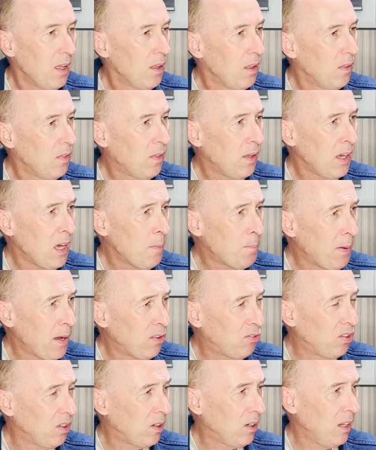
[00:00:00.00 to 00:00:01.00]
They are
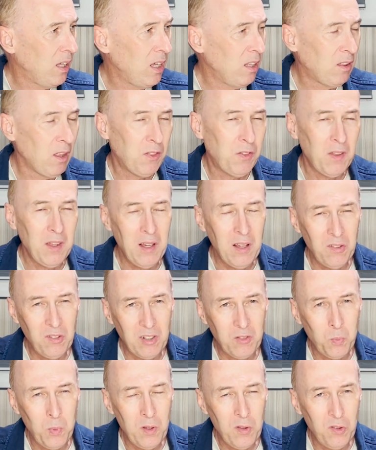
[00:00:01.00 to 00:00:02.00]
basically the things
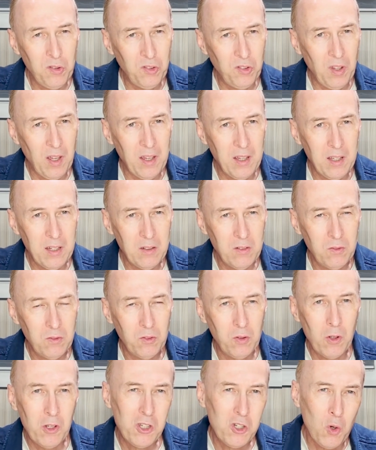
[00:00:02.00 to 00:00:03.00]
that we say
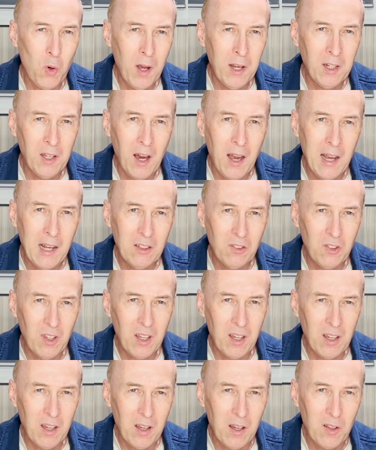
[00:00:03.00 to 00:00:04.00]
to join
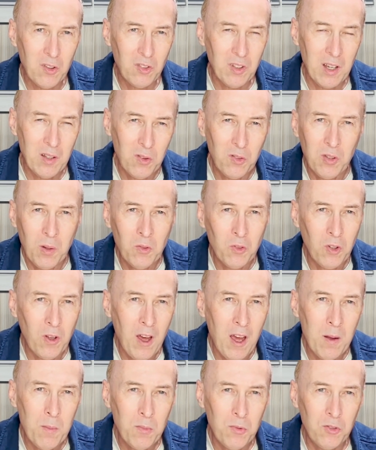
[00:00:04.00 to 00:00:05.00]
ideas and
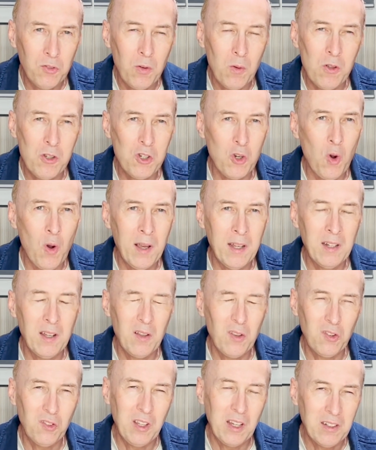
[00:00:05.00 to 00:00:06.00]
sometimes to
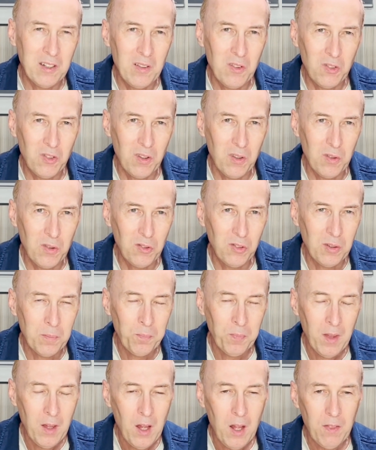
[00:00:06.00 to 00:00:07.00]
join sentences.
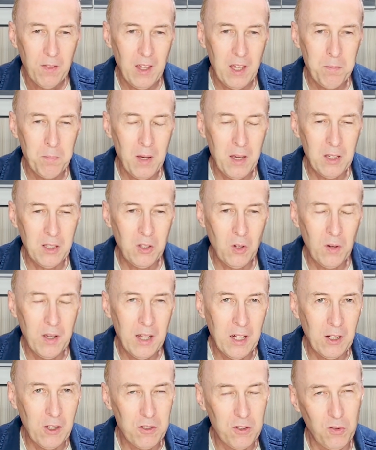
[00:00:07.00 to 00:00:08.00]
They make your
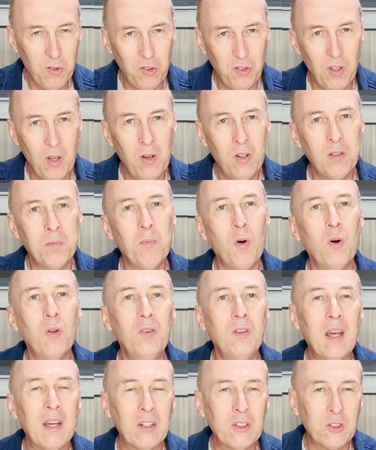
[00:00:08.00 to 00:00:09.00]
English sound more
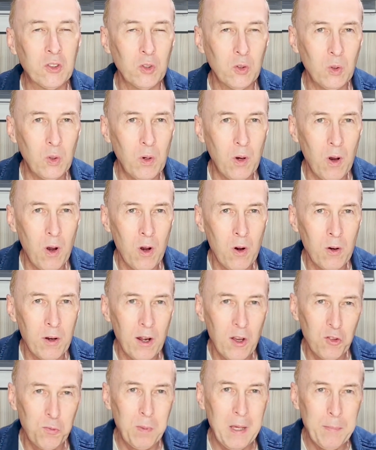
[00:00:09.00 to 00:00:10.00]
natural, or
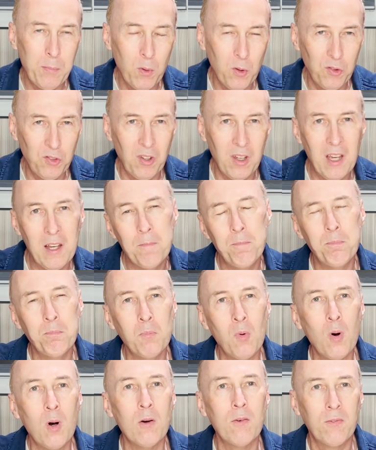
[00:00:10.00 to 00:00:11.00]
as people say,
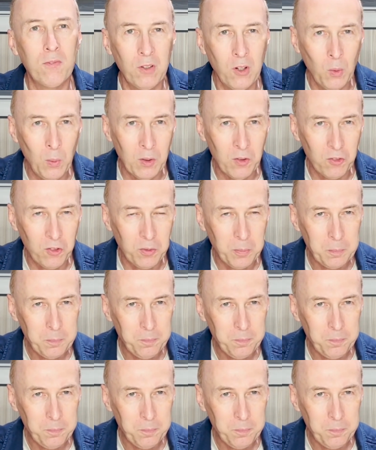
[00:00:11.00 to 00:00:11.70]
more fluent.